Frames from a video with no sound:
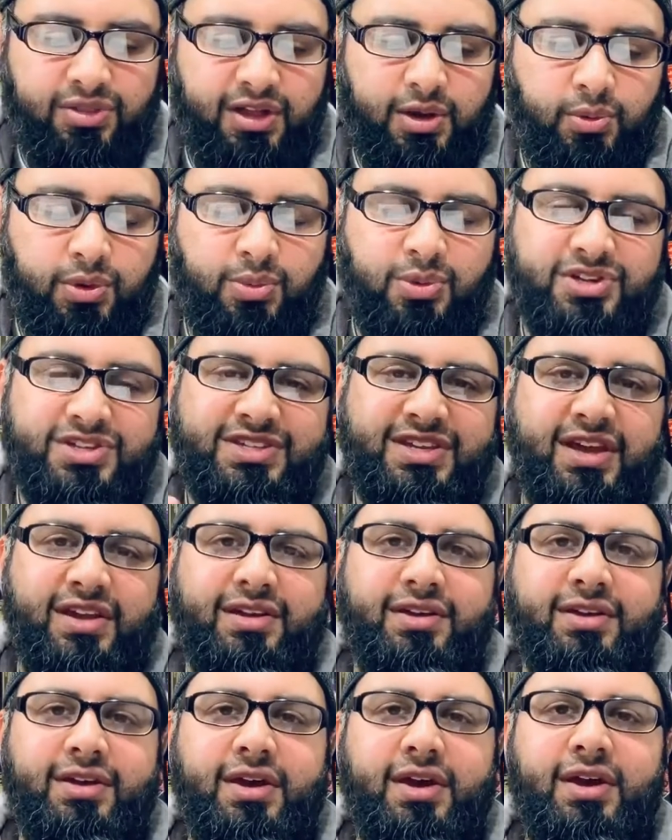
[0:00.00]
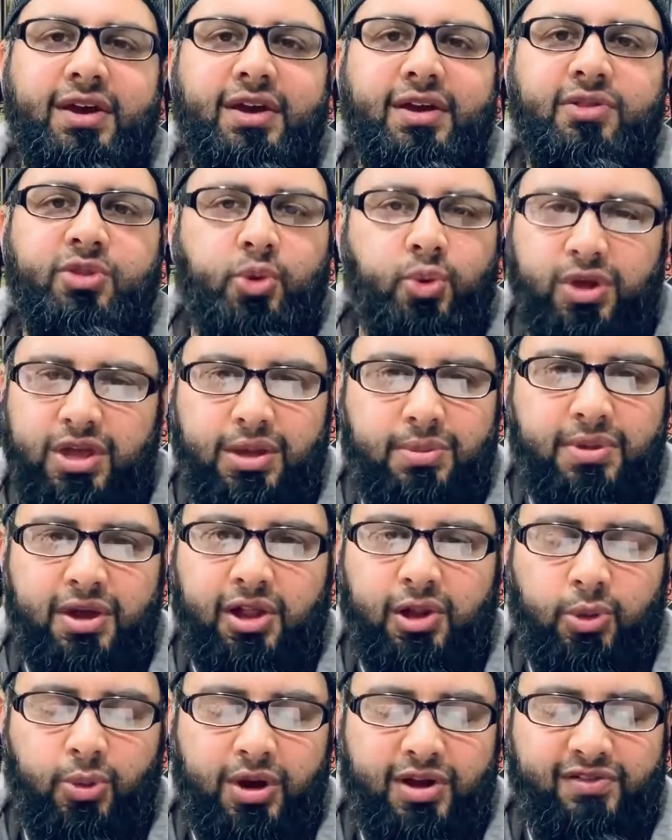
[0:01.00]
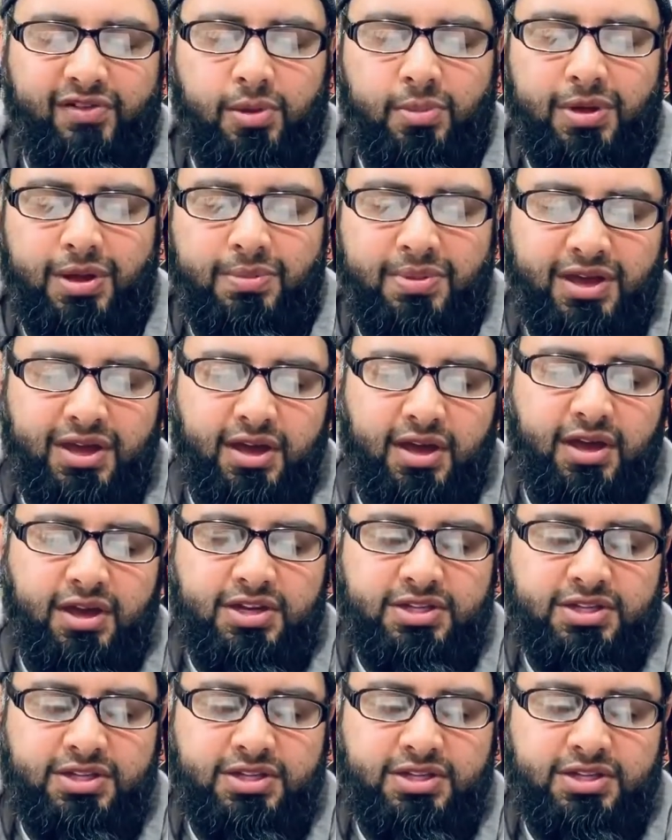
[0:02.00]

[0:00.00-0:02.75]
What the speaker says: then we will send through email or whatever it may be.